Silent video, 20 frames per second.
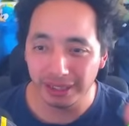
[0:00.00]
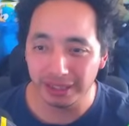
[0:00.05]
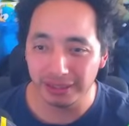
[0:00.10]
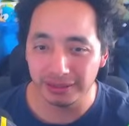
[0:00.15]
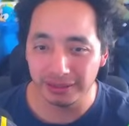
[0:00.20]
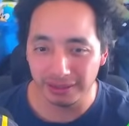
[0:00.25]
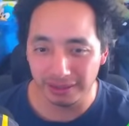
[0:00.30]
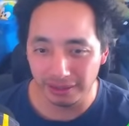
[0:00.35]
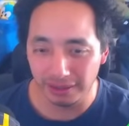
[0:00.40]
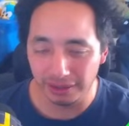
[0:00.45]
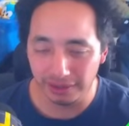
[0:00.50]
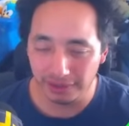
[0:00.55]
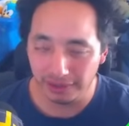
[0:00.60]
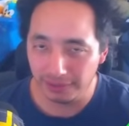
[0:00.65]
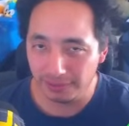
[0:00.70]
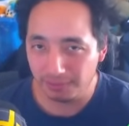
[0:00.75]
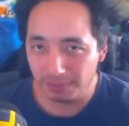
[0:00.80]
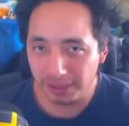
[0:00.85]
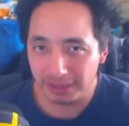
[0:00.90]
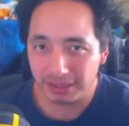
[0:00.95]
Because
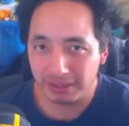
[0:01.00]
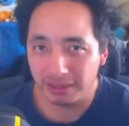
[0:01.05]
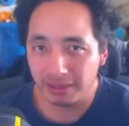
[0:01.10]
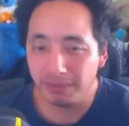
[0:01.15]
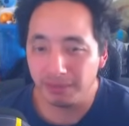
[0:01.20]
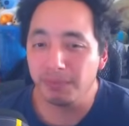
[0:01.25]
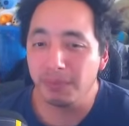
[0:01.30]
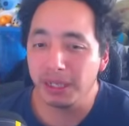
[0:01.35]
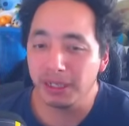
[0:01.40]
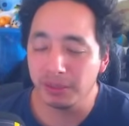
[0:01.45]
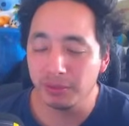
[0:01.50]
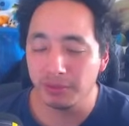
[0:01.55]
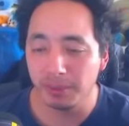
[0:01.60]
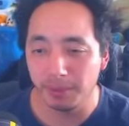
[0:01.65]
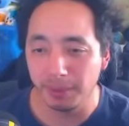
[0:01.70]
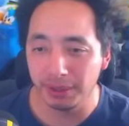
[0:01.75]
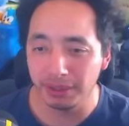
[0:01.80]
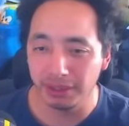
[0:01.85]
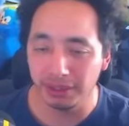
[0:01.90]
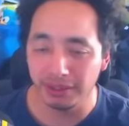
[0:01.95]
they're basically meant to be
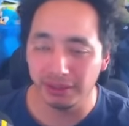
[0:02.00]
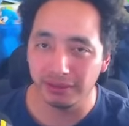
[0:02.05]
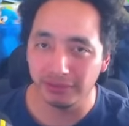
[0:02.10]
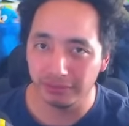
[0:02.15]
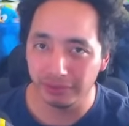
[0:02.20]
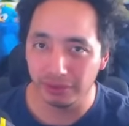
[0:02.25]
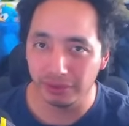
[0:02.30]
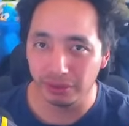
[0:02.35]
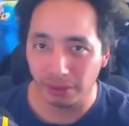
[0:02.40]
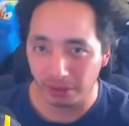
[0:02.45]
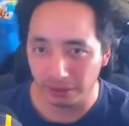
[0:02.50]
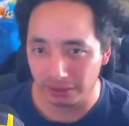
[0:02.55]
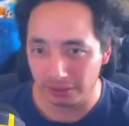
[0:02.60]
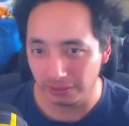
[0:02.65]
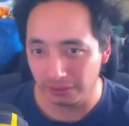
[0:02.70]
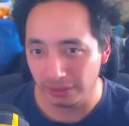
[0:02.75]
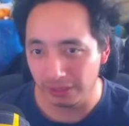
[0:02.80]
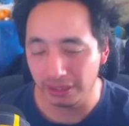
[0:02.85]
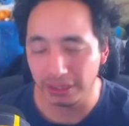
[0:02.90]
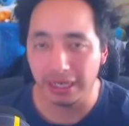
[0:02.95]
pitching darks
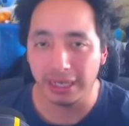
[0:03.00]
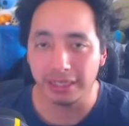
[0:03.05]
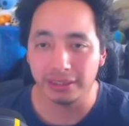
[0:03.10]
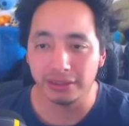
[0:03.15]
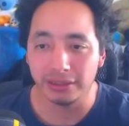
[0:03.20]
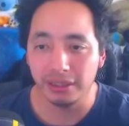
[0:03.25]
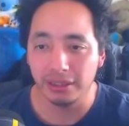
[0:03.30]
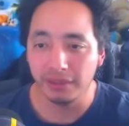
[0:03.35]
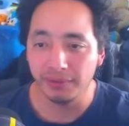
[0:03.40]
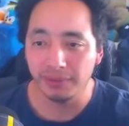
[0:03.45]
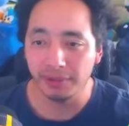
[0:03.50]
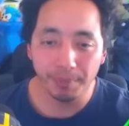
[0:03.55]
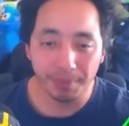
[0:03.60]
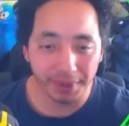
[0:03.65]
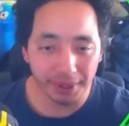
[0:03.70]
to get access to Leviator.